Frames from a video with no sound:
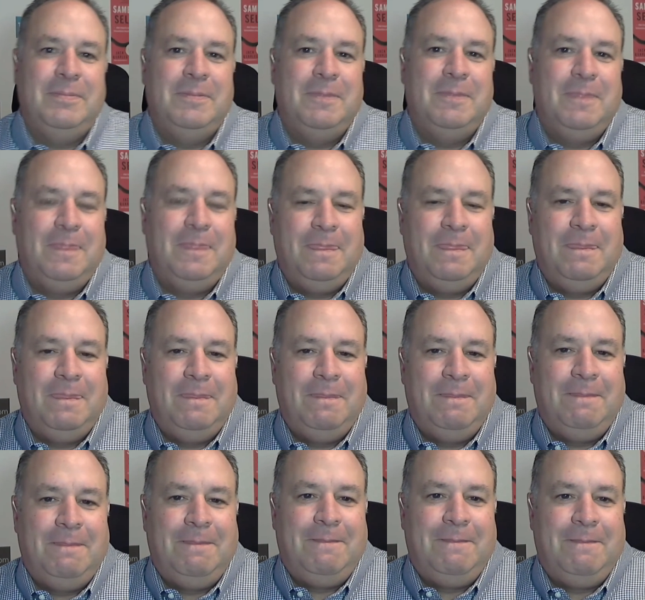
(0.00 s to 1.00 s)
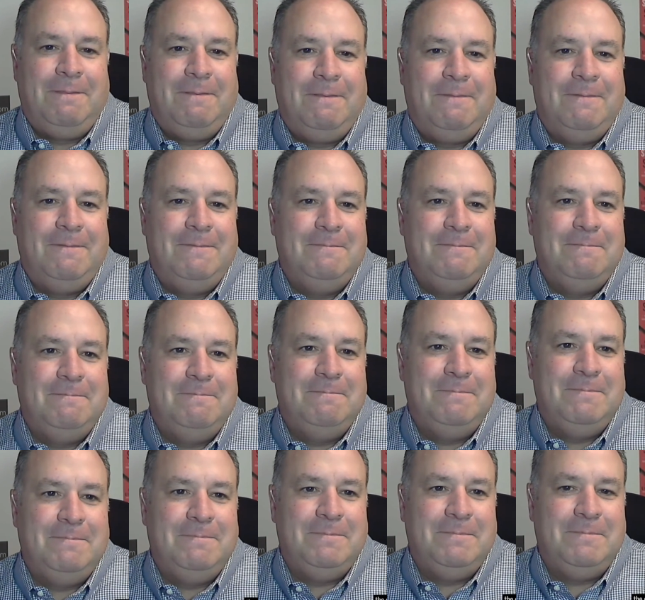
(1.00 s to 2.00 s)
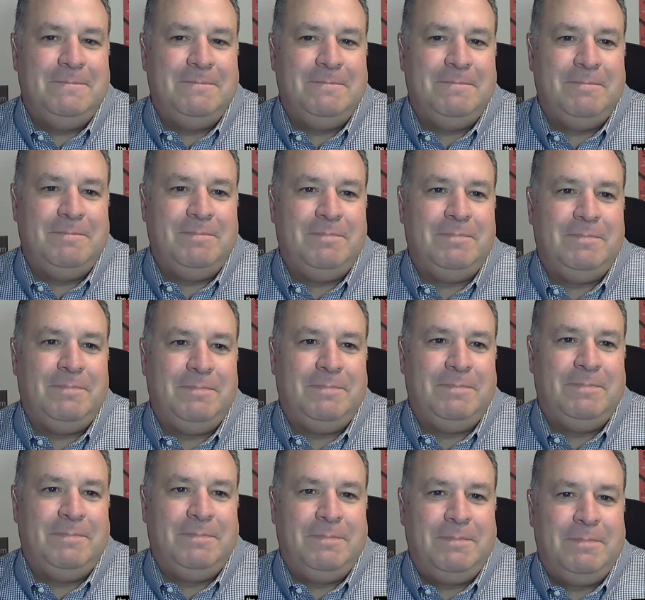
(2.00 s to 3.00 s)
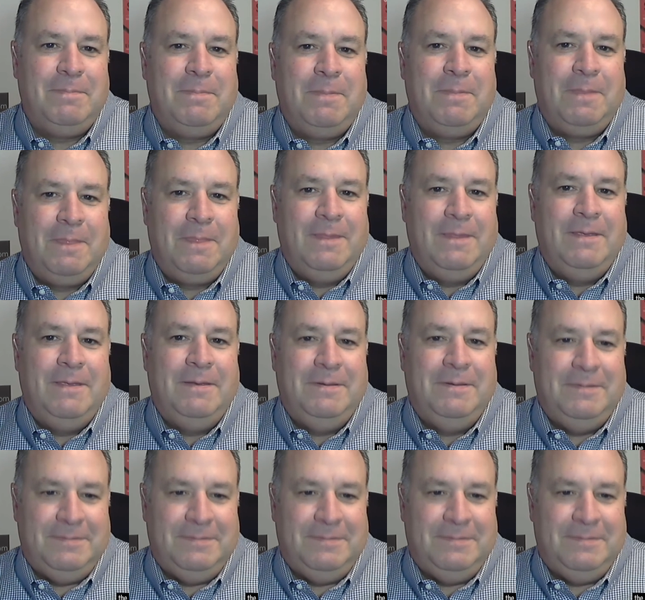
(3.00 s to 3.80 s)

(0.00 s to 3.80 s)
[no speech]